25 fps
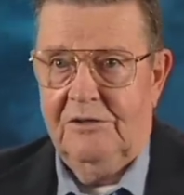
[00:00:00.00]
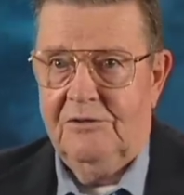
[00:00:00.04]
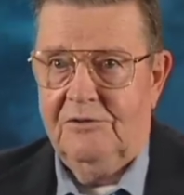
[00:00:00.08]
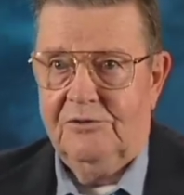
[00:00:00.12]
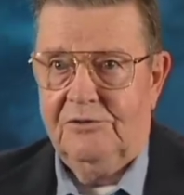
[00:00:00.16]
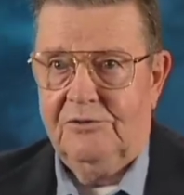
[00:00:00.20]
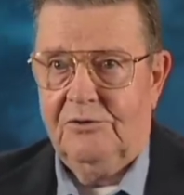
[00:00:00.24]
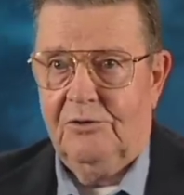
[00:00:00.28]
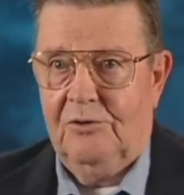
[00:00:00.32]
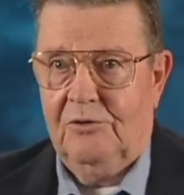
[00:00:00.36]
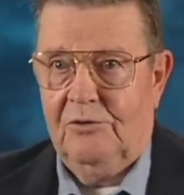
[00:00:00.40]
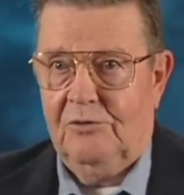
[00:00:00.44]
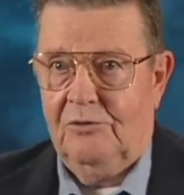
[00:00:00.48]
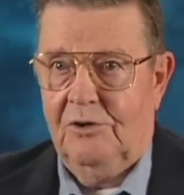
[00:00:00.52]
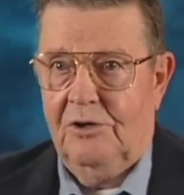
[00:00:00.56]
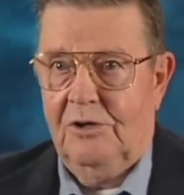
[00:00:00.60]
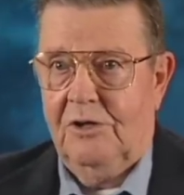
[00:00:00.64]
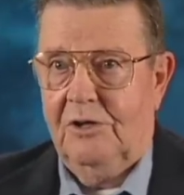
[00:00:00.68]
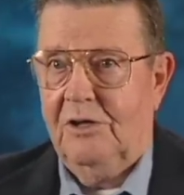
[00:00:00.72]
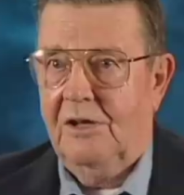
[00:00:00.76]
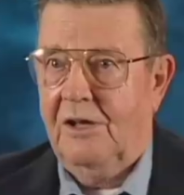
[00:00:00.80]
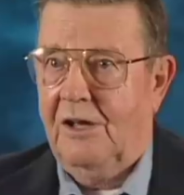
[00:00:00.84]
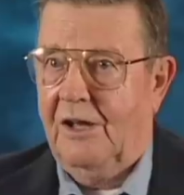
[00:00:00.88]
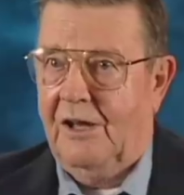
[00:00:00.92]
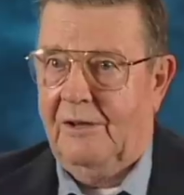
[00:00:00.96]
So
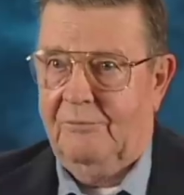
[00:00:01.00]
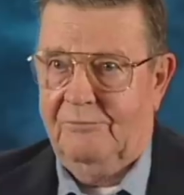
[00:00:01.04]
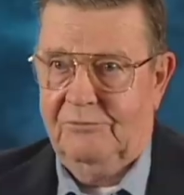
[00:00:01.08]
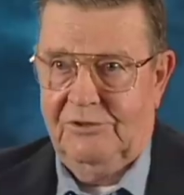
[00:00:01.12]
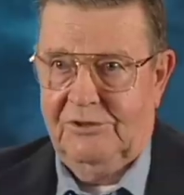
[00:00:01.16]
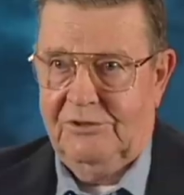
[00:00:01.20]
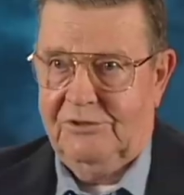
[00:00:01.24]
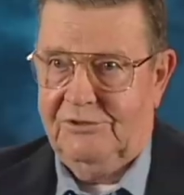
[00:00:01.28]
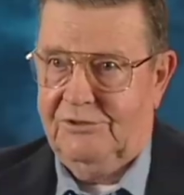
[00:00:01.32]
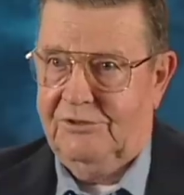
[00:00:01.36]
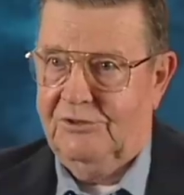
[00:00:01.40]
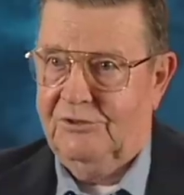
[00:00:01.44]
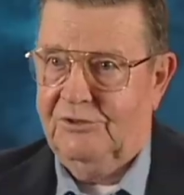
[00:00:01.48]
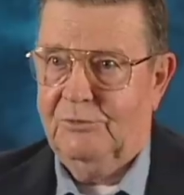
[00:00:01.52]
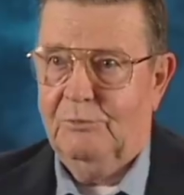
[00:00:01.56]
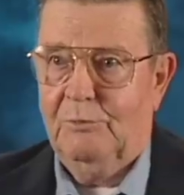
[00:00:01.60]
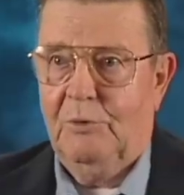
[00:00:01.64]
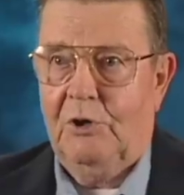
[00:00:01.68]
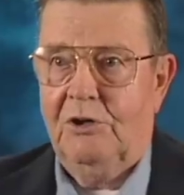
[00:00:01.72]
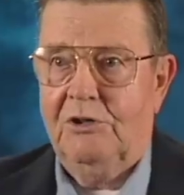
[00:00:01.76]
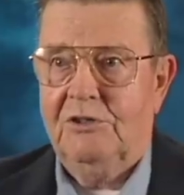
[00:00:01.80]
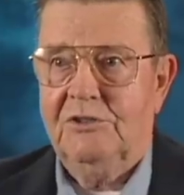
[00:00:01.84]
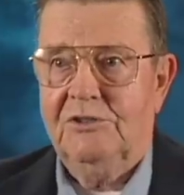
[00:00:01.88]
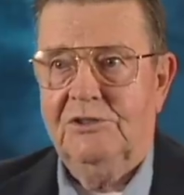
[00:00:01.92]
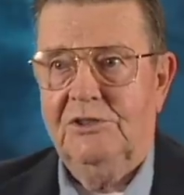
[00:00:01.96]
I'm just as
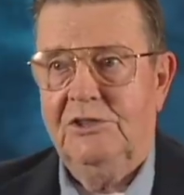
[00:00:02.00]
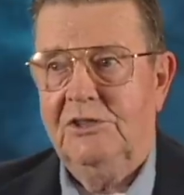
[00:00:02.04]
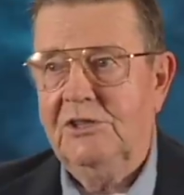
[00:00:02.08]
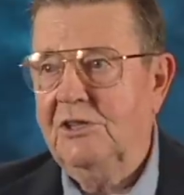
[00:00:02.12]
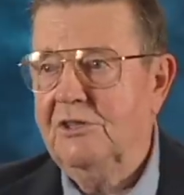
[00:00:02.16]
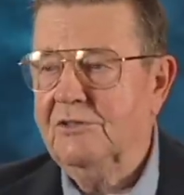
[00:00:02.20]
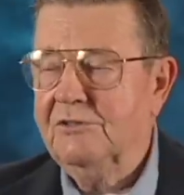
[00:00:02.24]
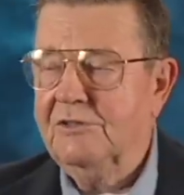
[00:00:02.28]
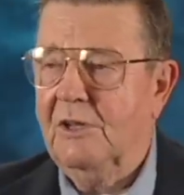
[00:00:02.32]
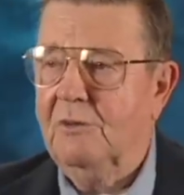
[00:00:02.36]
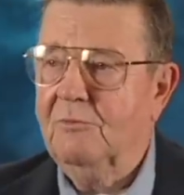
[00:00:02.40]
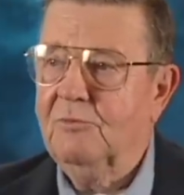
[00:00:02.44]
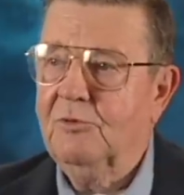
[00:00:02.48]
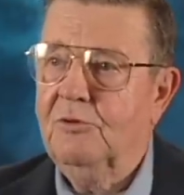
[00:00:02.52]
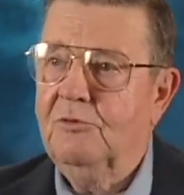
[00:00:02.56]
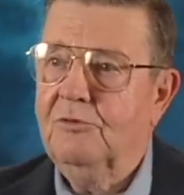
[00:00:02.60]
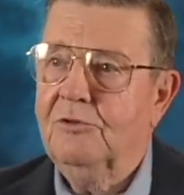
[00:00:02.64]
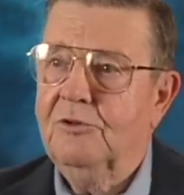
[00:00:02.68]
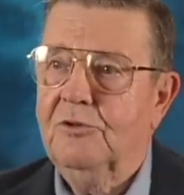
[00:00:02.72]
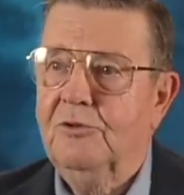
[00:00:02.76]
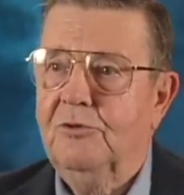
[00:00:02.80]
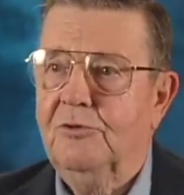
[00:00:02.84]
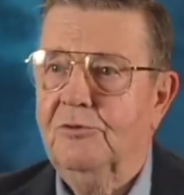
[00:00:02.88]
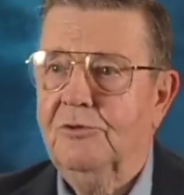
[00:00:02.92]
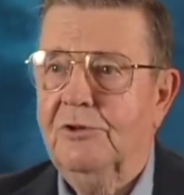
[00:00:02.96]
smart as he is. I'm going
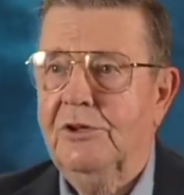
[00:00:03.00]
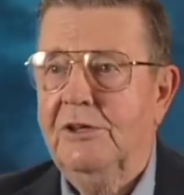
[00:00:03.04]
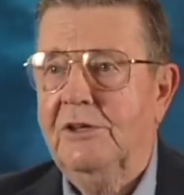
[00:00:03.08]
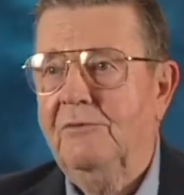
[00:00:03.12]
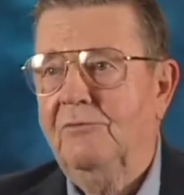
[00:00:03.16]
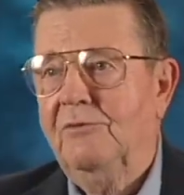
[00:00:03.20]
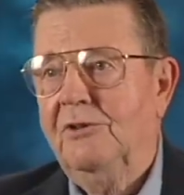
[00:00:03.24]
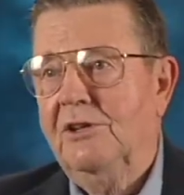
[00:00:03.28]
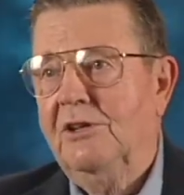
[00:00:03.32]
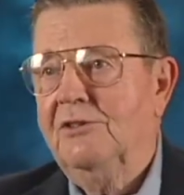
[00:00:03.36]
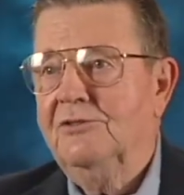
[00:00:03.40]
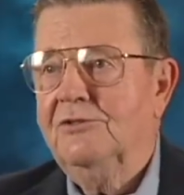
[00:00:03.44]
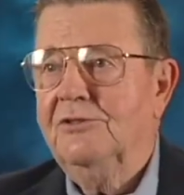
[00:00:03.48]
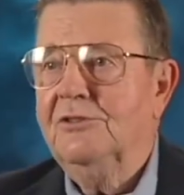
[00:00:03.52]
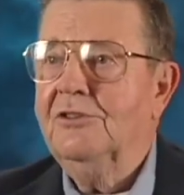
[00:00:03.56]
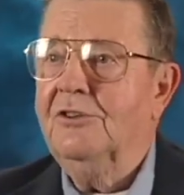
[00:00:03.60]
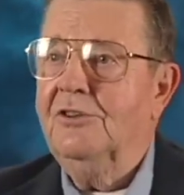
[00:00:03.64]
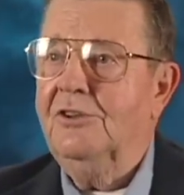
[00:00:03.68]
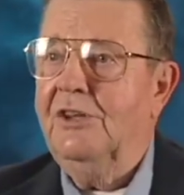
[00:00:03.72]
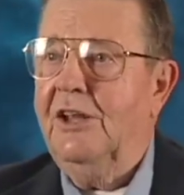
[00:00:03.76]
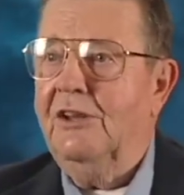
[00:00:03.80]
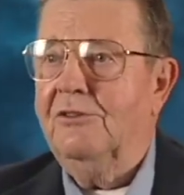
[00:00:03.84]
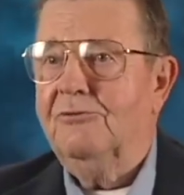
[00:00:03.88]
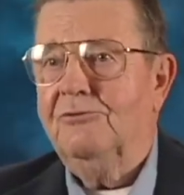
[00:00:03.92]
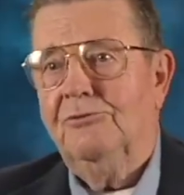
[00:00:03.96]
to go to aviation
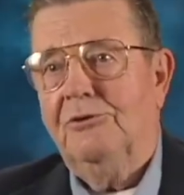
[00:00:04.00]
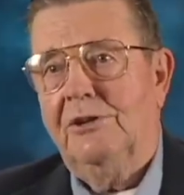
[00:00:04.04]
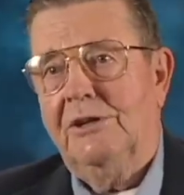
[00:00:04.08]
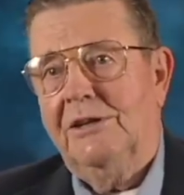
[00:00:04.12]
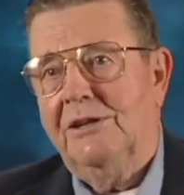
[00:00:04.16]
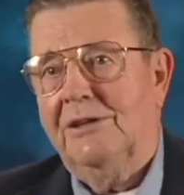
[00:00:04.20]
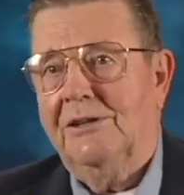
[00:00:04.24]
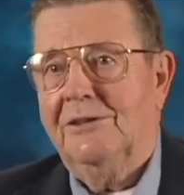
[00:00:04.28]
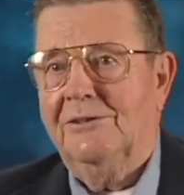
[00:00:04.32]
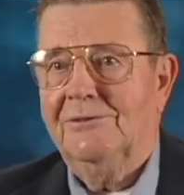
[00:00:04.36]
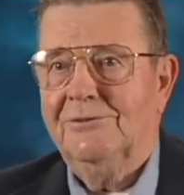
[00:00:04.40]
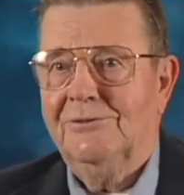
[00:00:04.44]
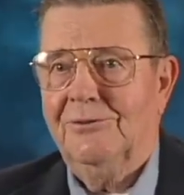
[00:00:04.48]
cadet training."